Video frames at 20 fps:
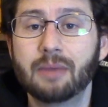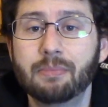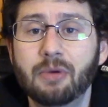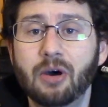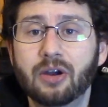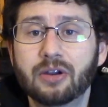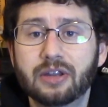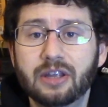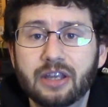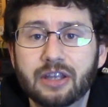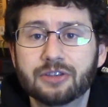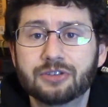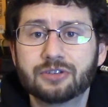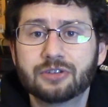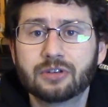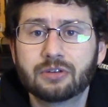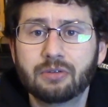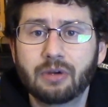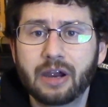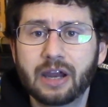on
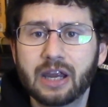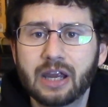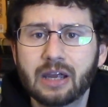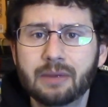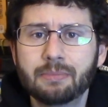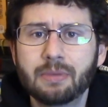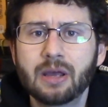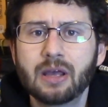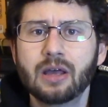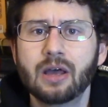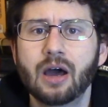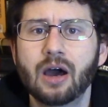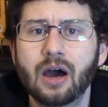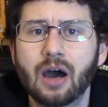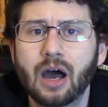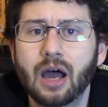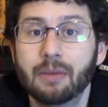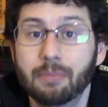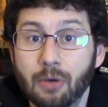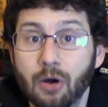Instagram.
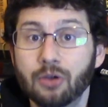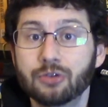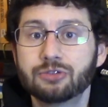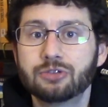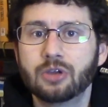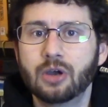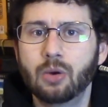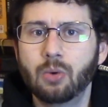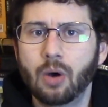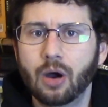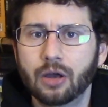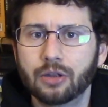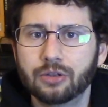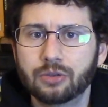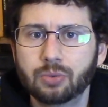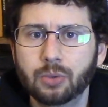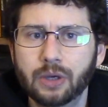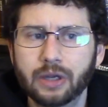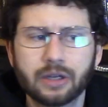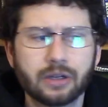I'm also on
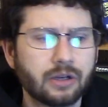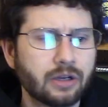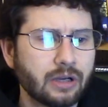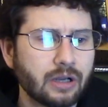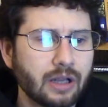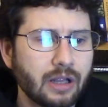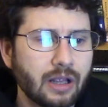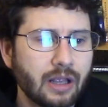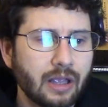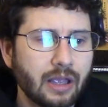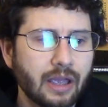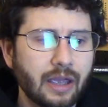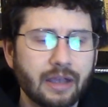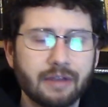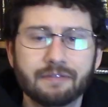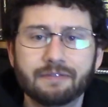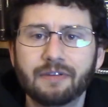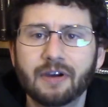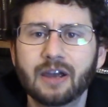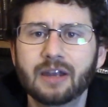Twitter.
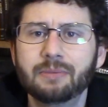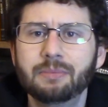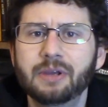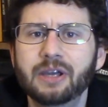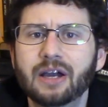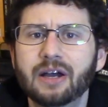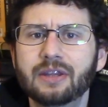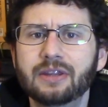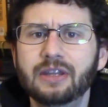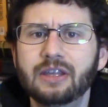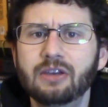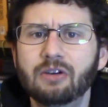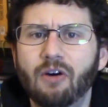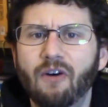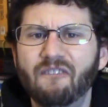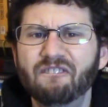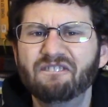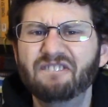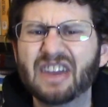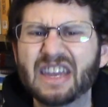And find me on the
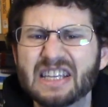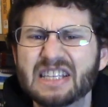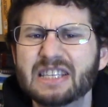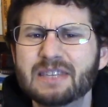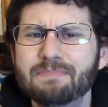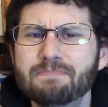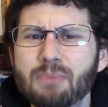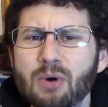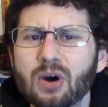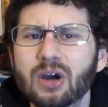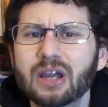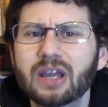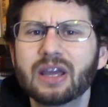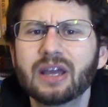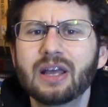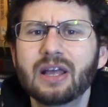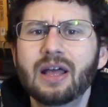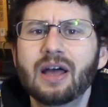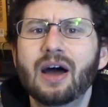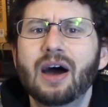old Facebook.
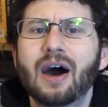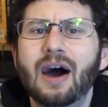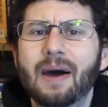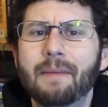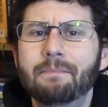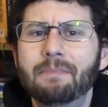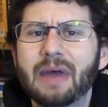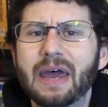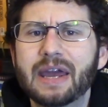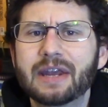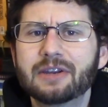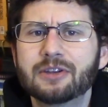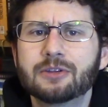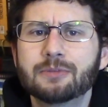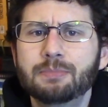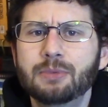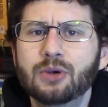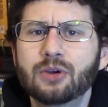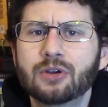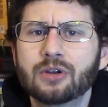I'm Magnus
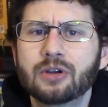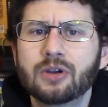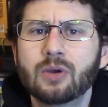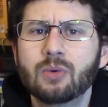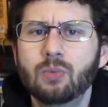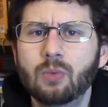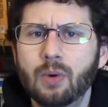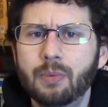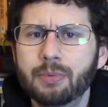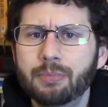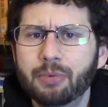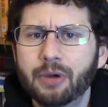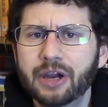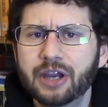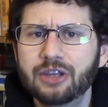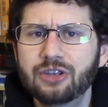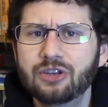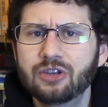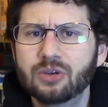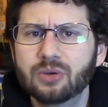Booner. We'll be
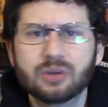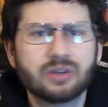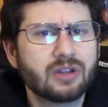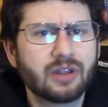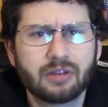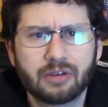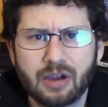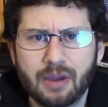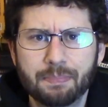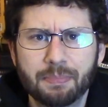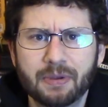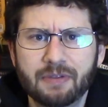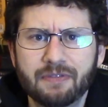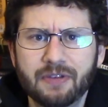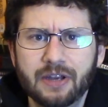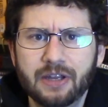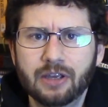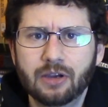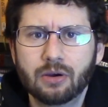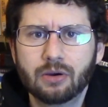bringing you another epic
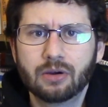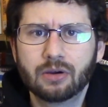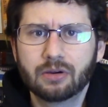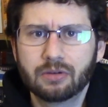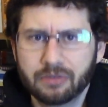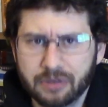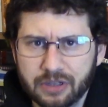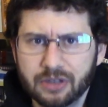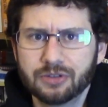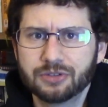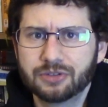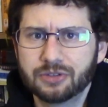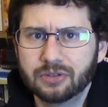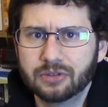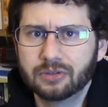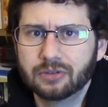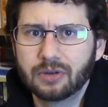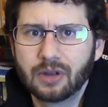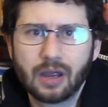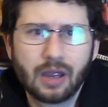video real
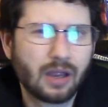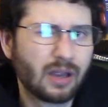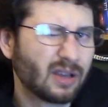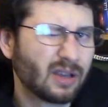soon.